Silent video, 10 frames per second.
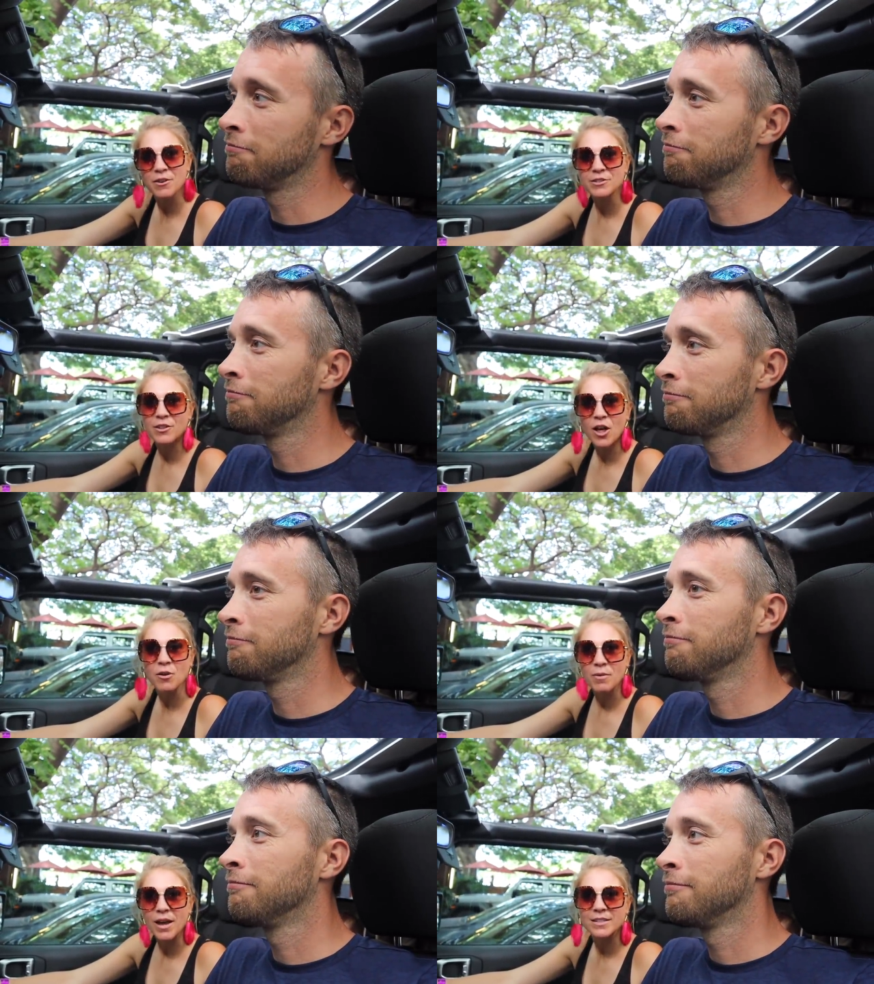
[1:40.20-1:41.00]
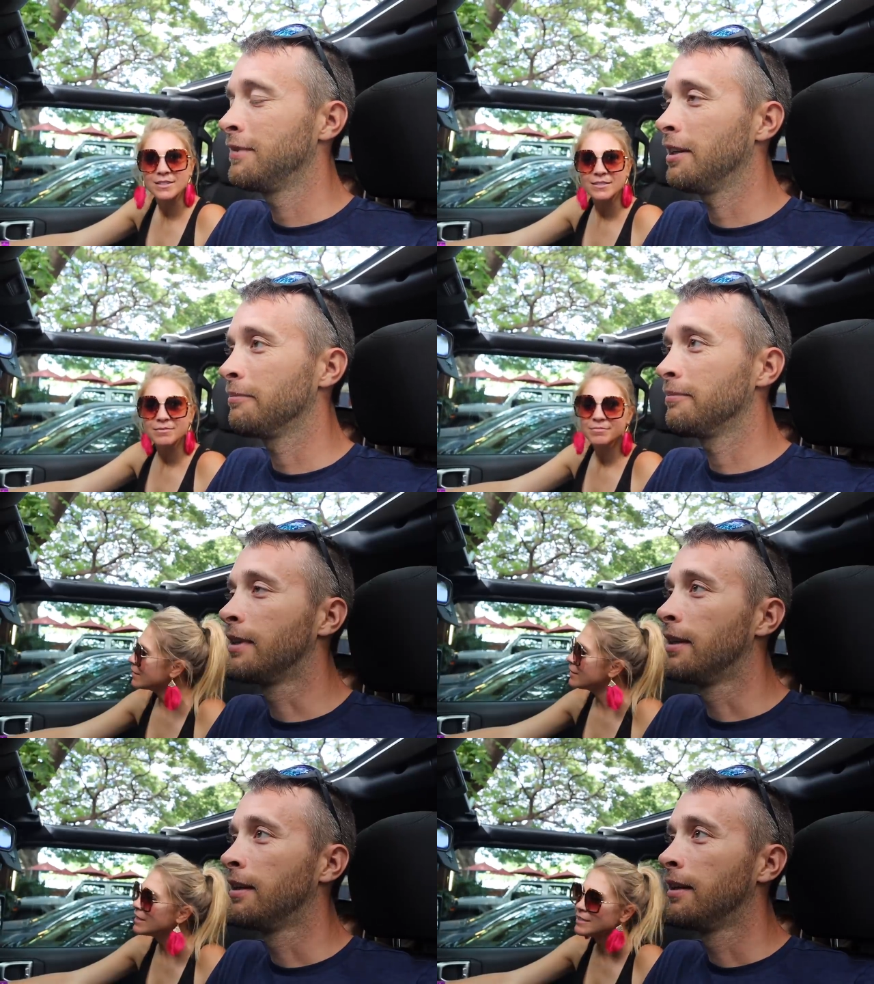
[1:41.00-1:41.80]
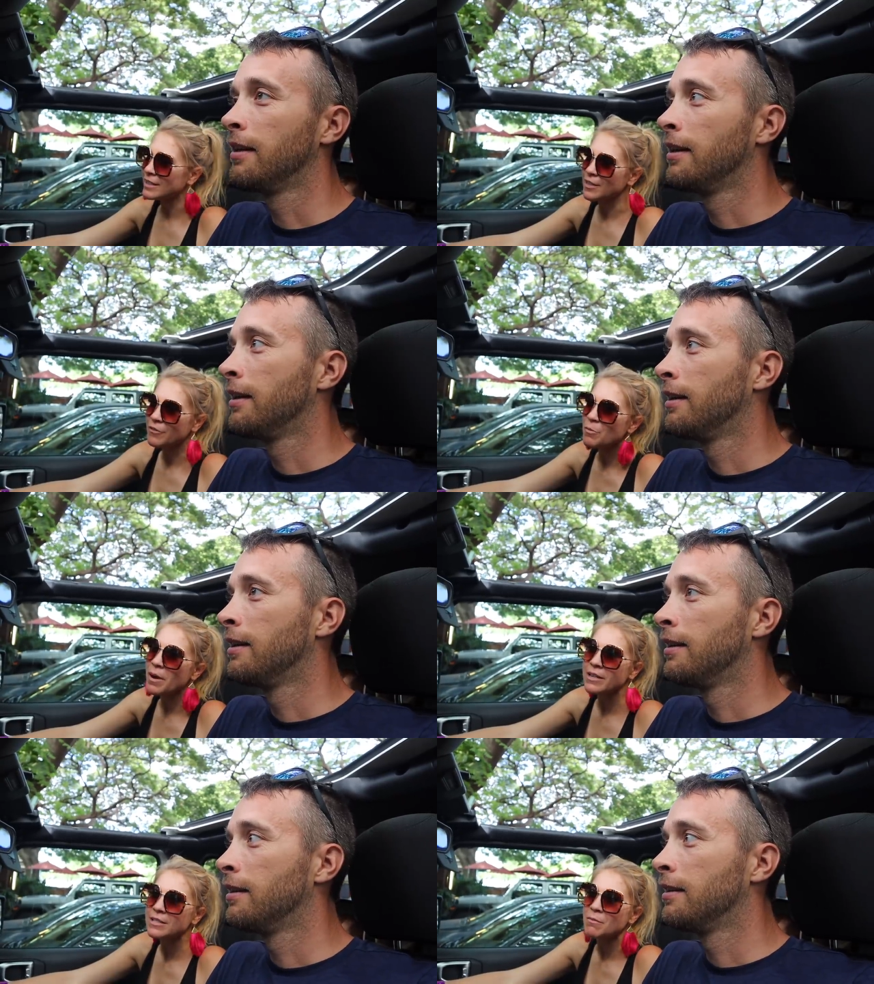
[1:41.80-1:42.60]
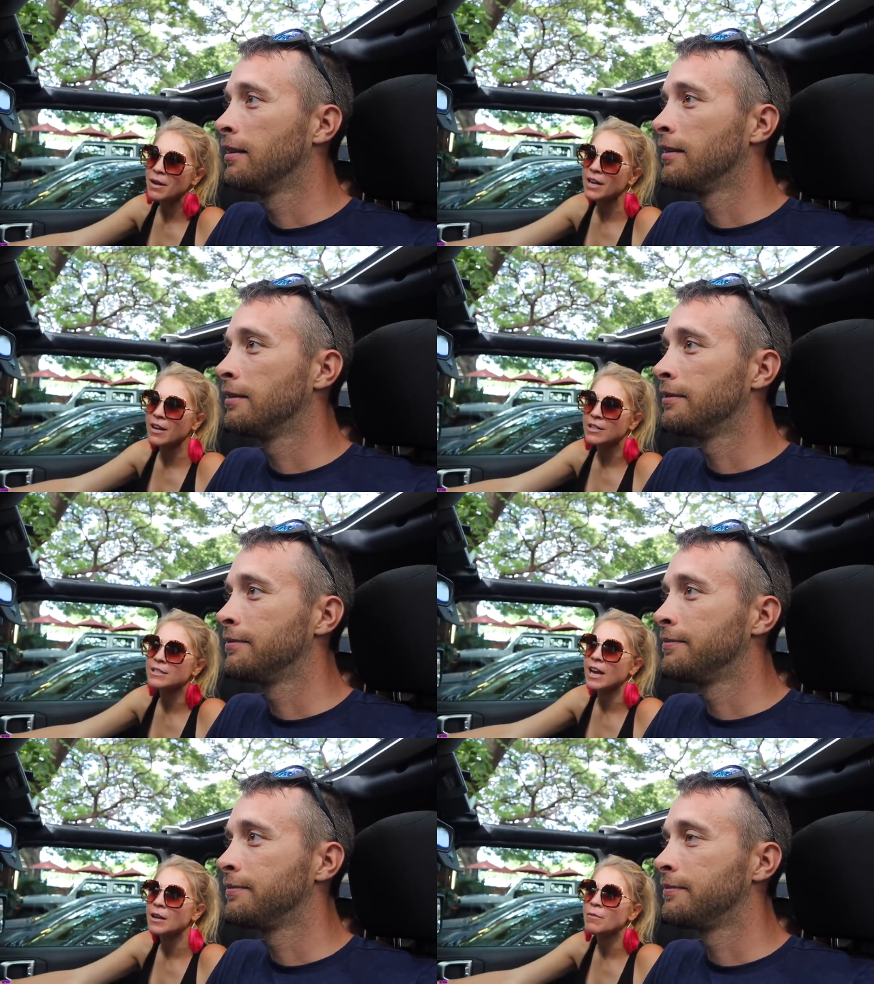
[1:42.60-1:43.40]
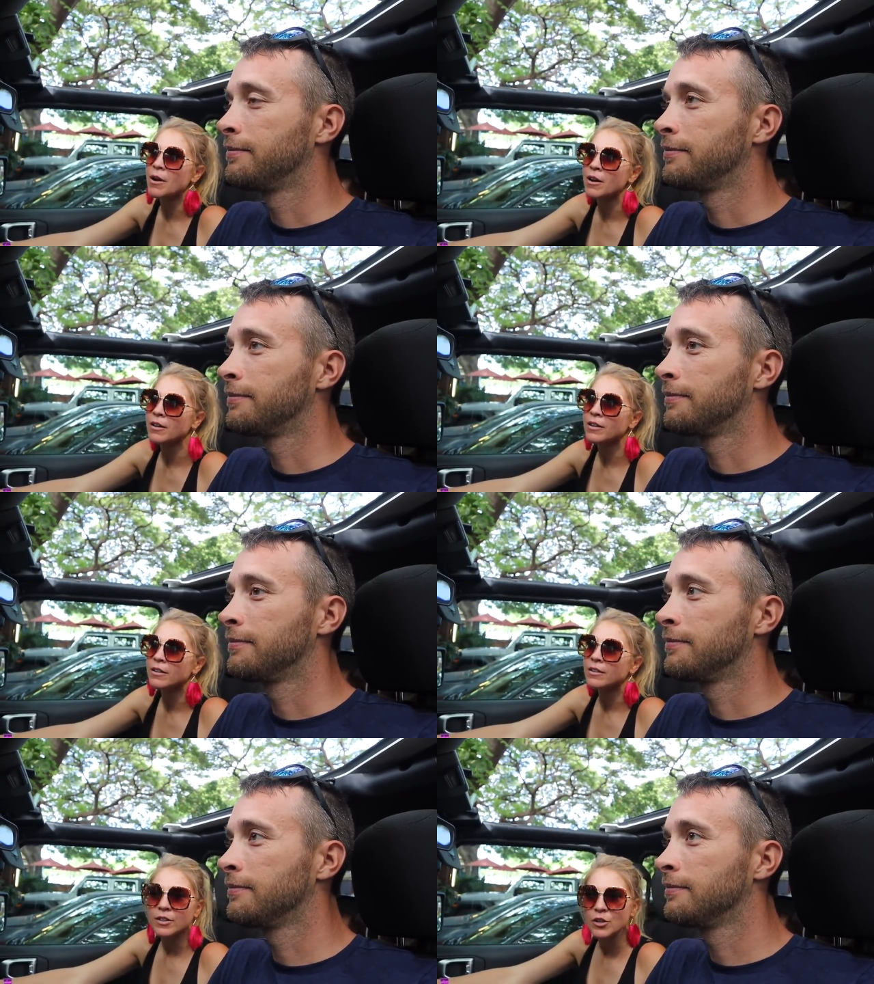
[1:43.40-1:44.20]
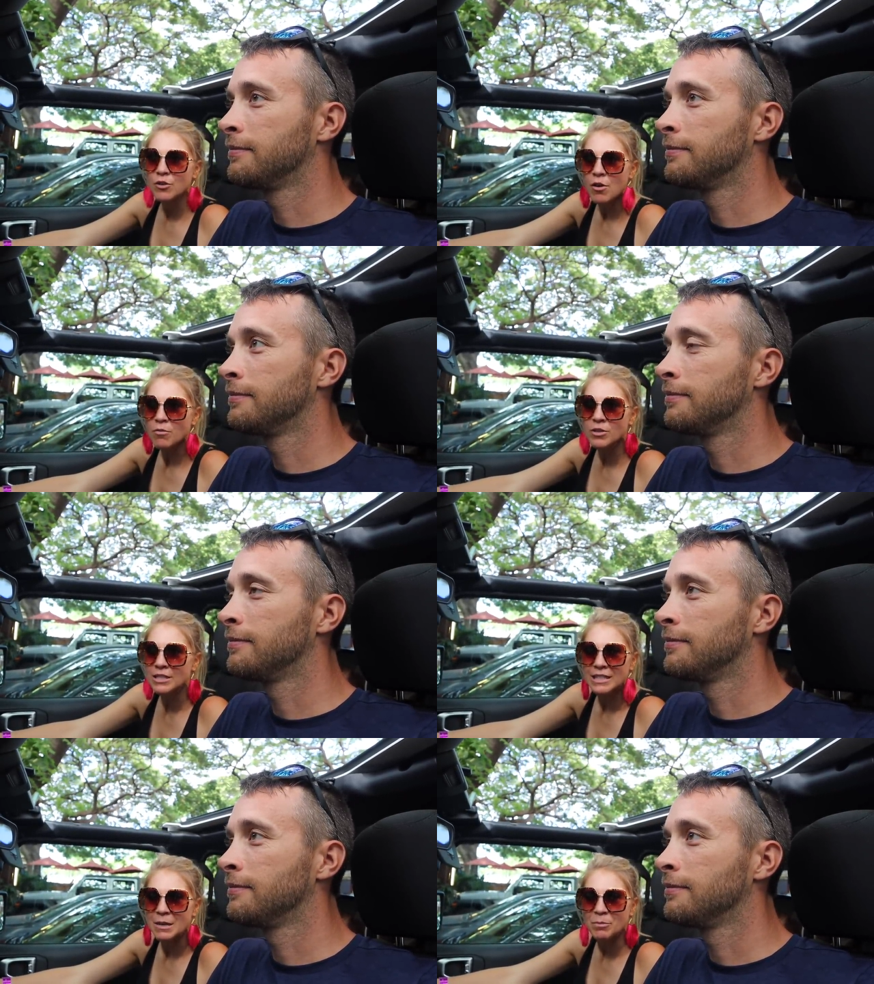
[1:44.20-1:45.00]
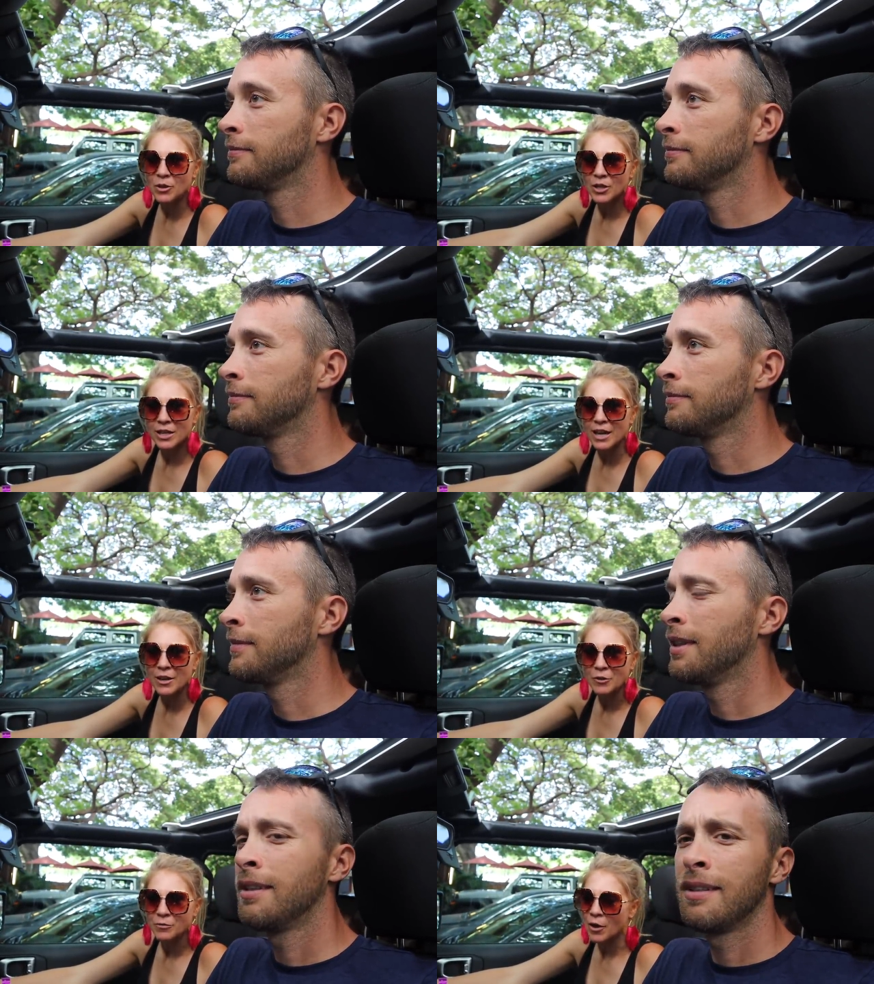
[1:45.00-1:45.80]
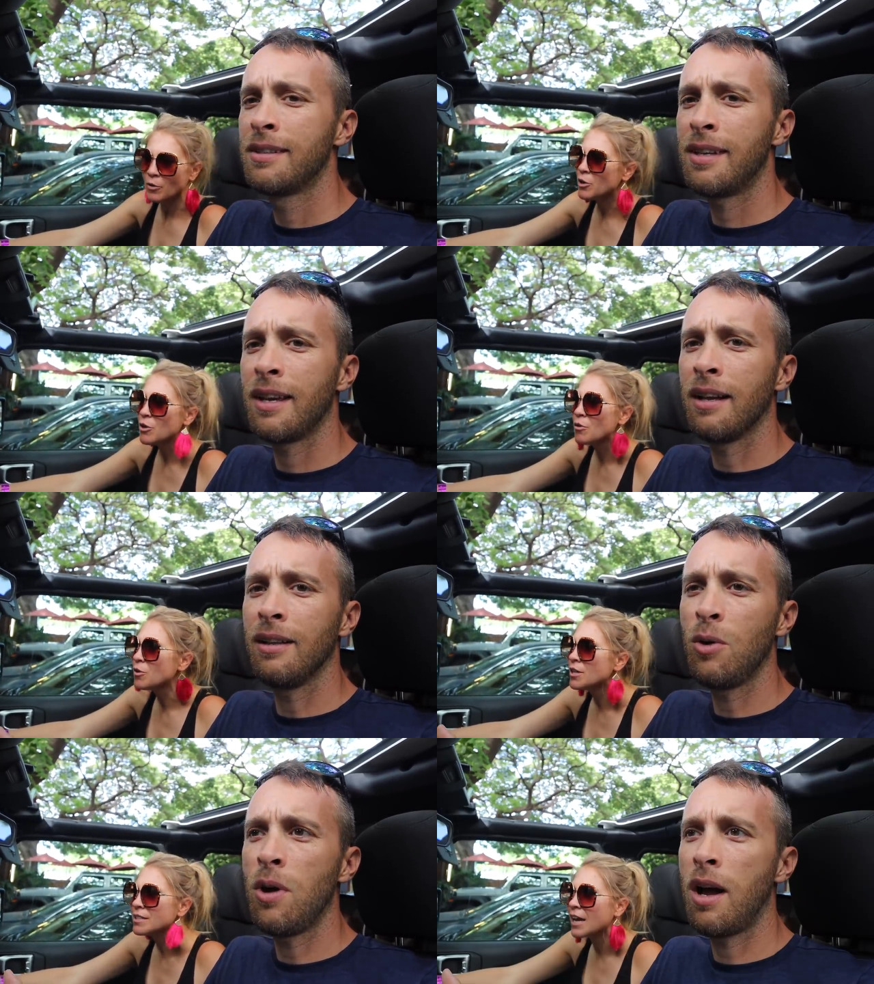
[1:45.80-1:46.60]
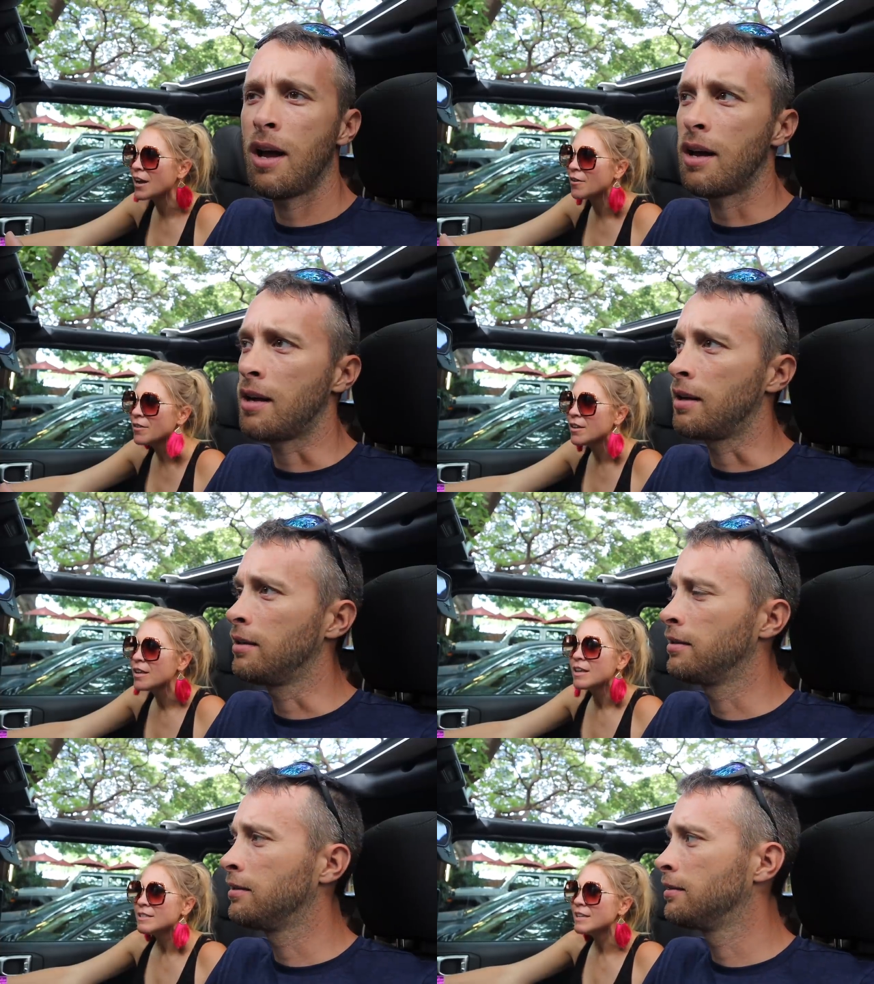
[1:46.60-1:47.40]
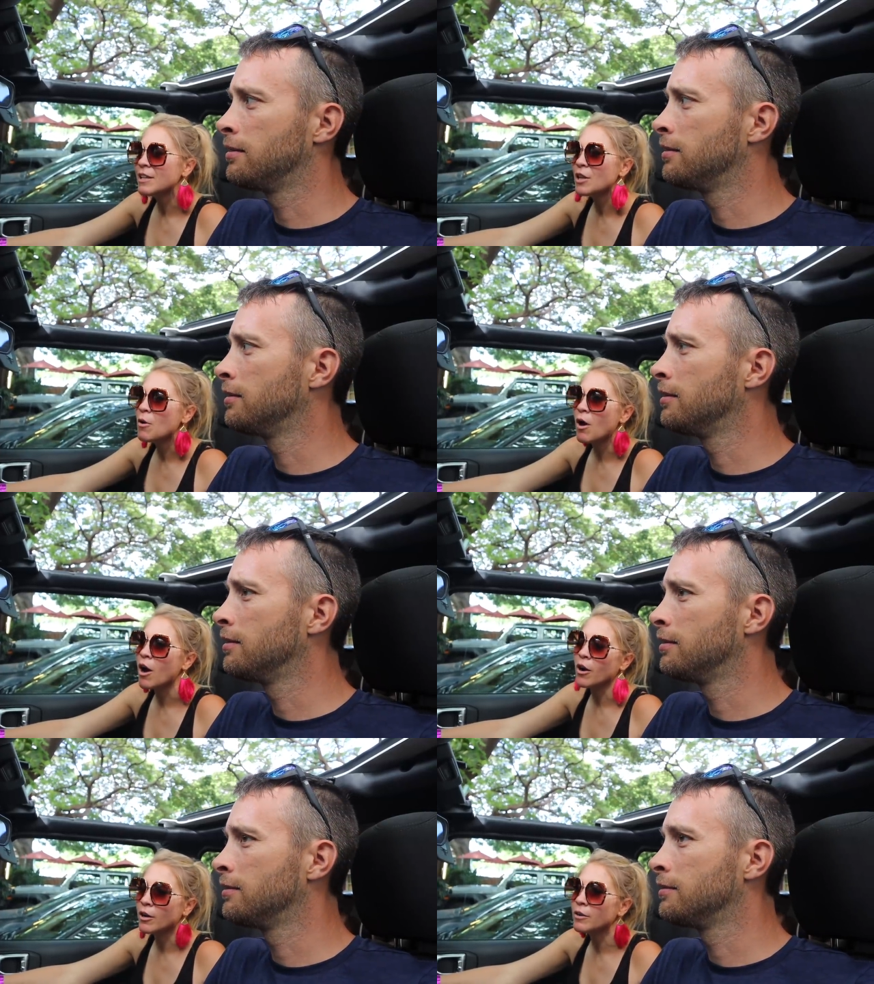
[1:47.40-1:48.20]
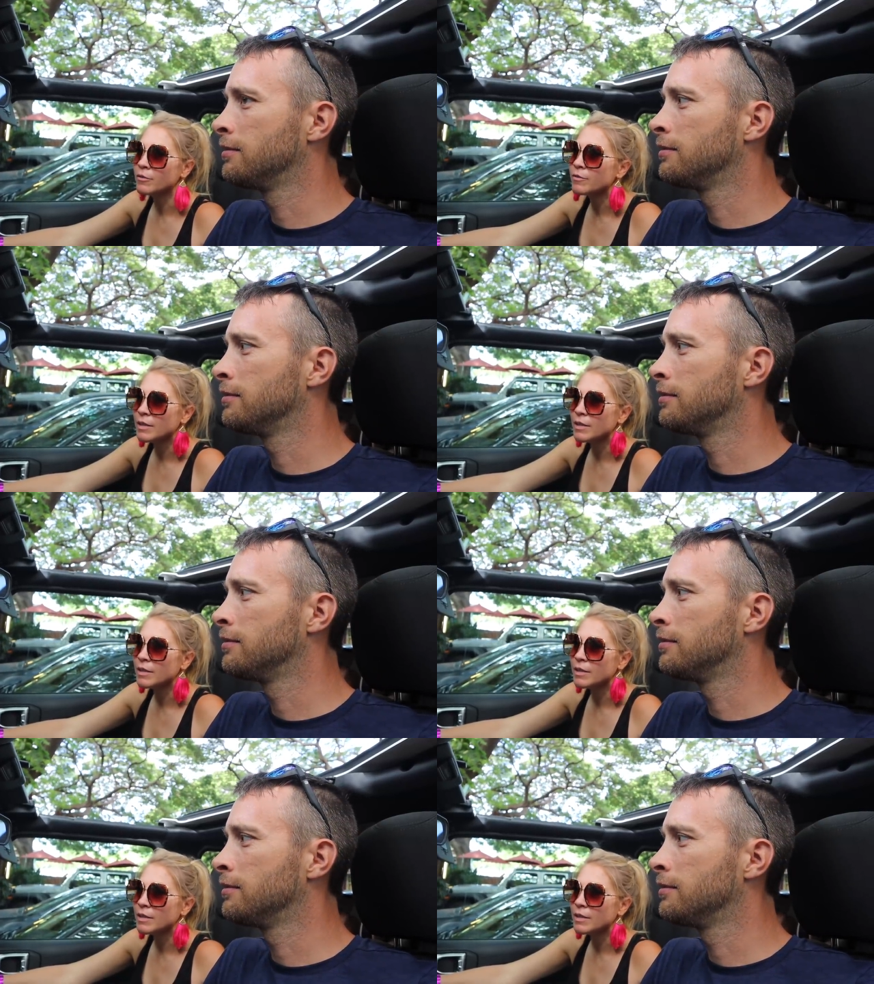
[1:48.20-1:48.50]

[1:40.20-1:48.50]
Speaker 1: goes a long ways. Yep. Listen, if you pass somebody on a sidewalk, you don't just keep looking at your phone. Say you don't aloha. look down. Say aloha. Or